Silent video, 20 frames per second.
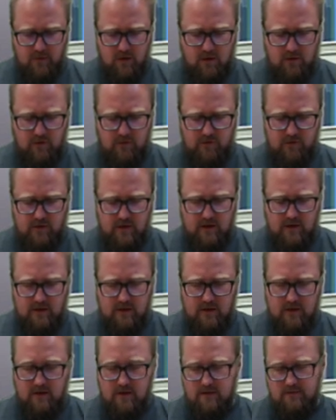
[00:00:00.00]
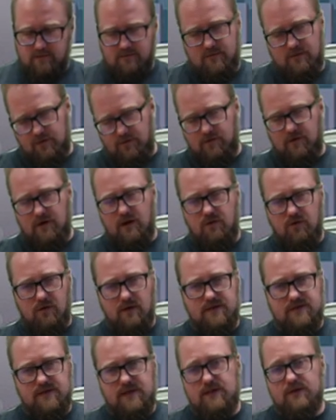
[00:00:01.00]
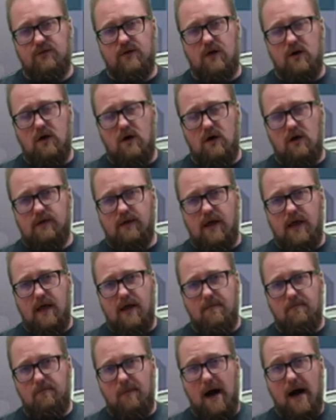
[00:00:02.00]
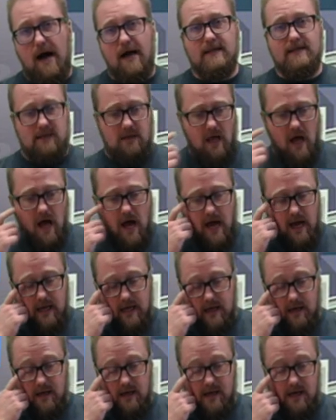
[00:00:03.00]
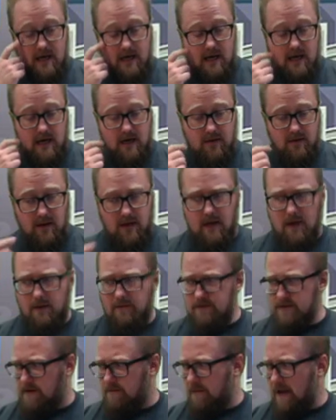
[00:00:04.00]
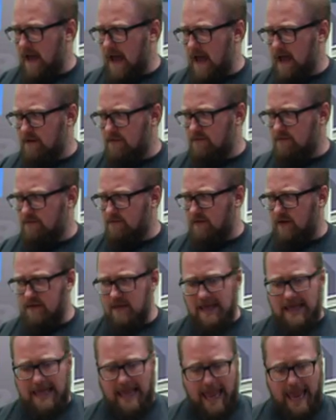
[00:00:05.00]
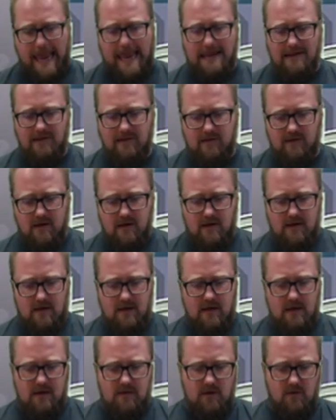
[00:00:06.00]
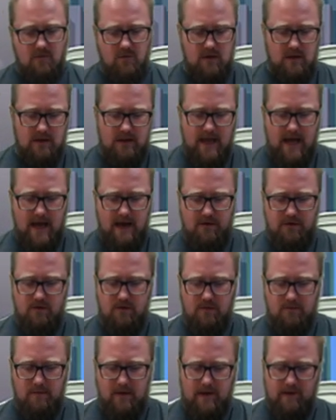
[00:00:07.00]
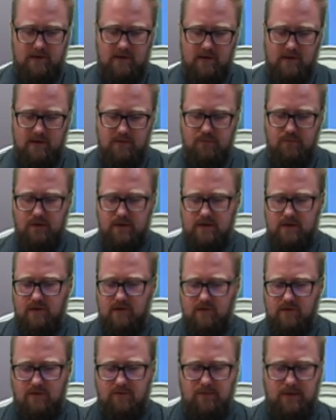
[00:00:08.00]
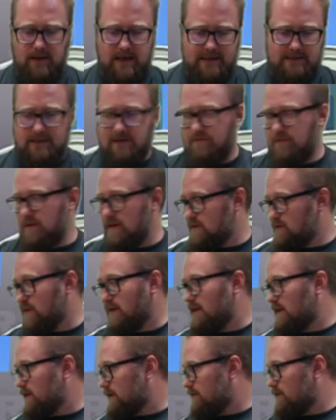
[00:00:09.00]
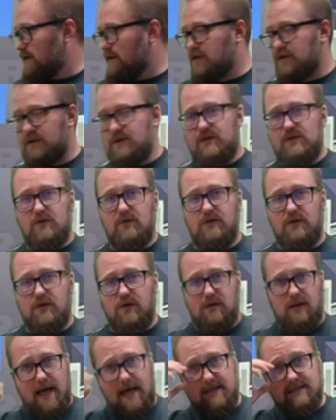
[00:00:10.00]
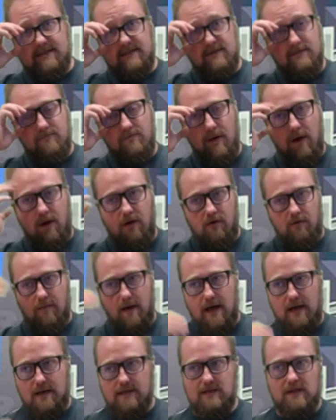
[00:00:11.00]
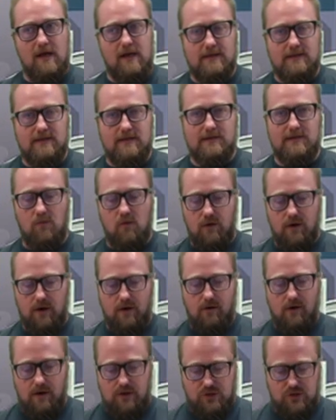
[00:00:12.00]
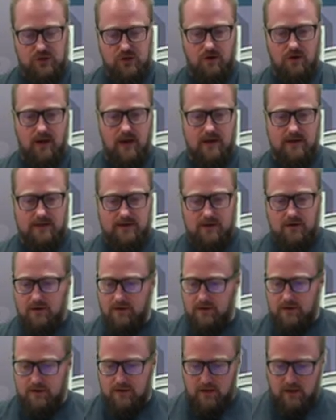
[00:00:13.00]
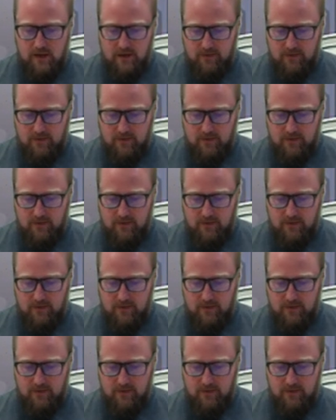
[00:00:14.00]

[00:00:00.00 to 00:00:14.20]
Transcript: so that there's another accessory called a box lock that comes in a pack of, I think, 8, that will allow you to basically put this little plastic piece. We literally just sold our last pair of box locks this morning, or I'd show you guys here on